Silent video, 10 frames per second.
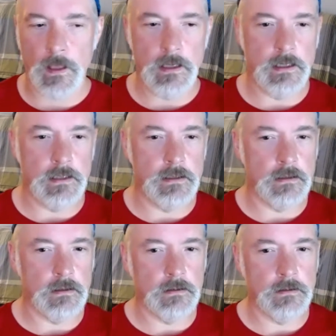And
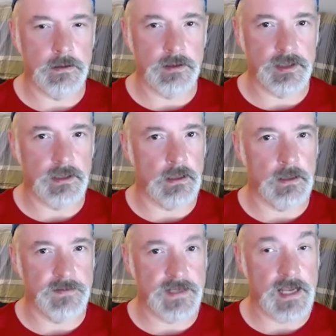she
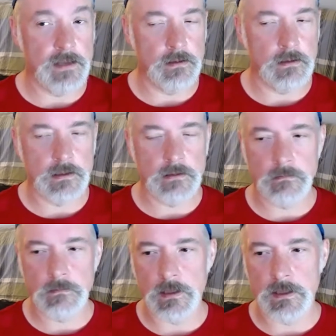loves Nathan's,
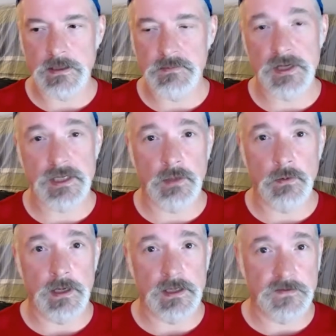especially
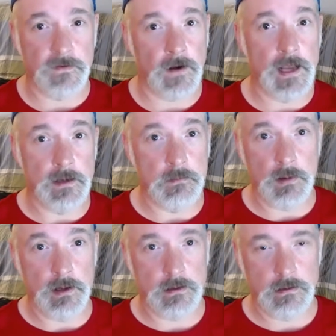when it's fried in
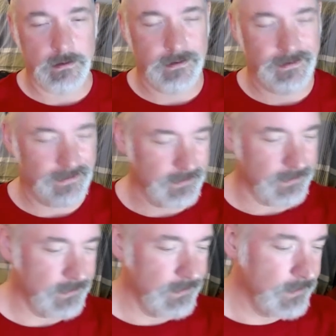butter.
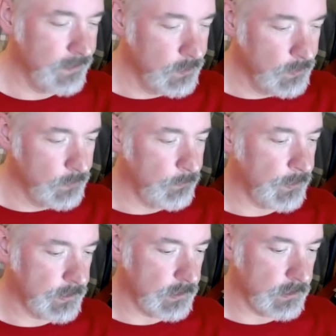
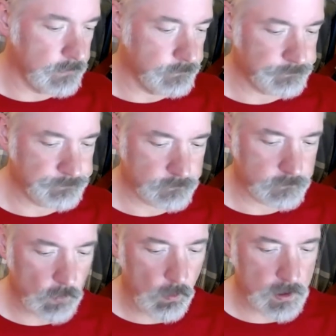But
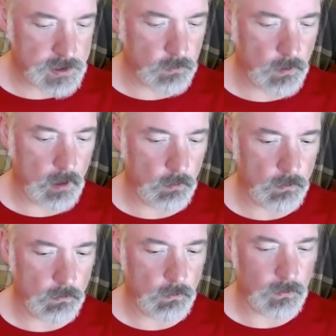once in a
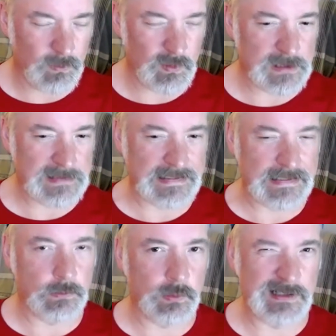while,
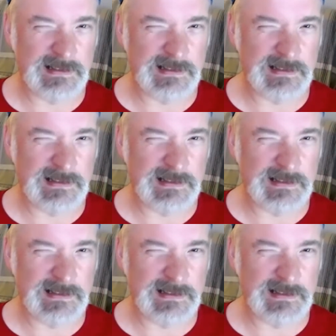we'll